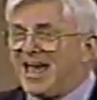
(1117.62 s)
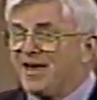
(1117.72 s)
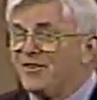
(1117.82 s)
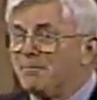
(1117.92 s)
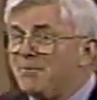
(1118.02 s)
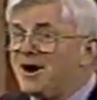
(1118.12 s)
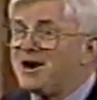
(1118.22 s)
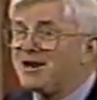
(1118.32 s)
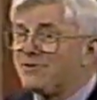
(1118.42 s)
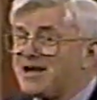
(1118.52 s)
and the
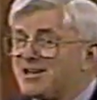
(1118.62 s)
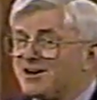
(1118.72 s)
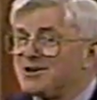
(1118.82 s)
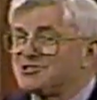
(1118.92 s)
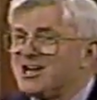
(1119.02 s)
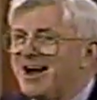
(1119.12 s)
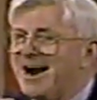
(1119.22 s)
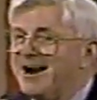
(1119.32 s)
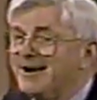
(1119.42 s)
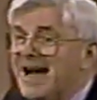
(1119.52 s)
party regulars
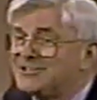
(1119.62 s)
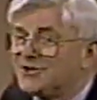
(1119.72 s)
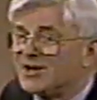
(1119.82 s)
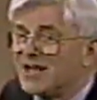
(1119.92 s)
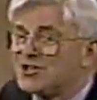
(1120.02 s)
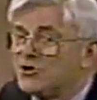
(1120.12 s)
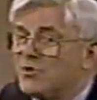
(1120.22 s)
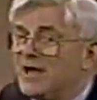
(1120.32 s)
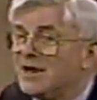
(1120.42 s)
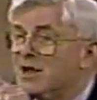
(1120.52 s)
are not going to let
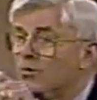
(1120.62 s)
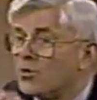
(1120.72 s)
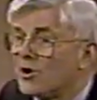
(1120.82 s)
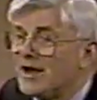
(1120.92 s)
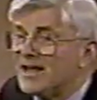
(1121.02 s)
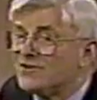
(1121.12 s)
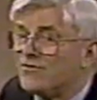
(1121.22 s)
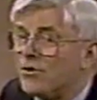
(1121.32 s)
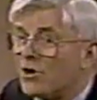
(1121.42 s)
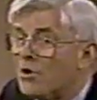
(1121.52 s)
you in. We're in for